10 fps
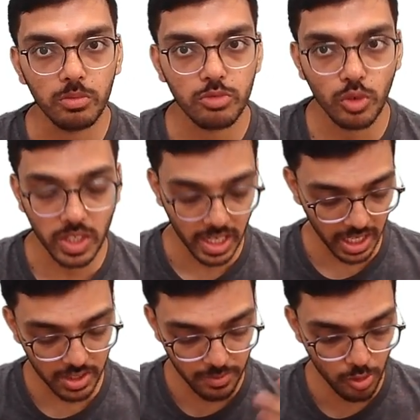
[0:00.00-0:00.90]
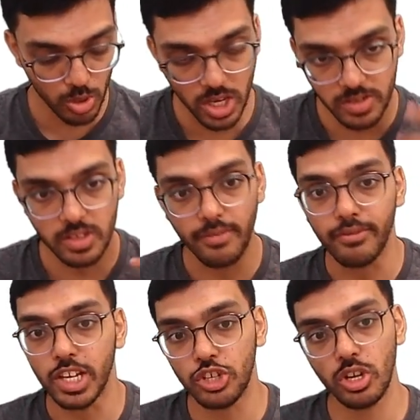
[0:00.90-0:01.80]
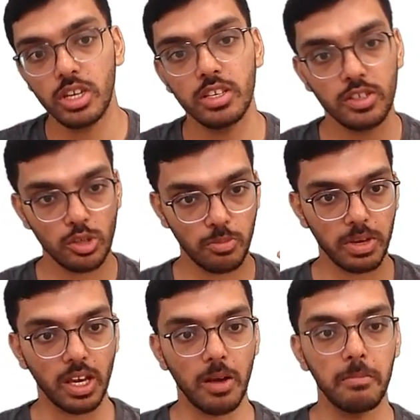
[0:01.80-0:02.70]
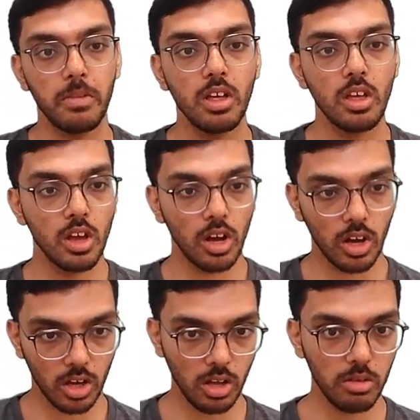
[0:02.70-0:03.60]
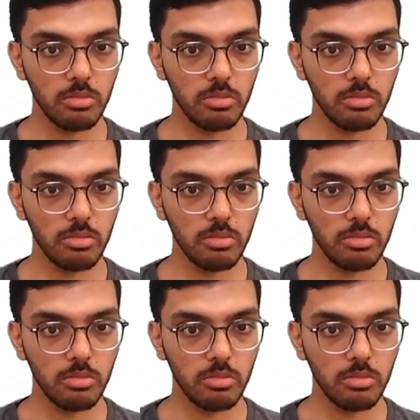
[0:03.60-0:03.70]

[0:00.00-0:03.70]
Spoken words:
So the next few years, the vision is to become a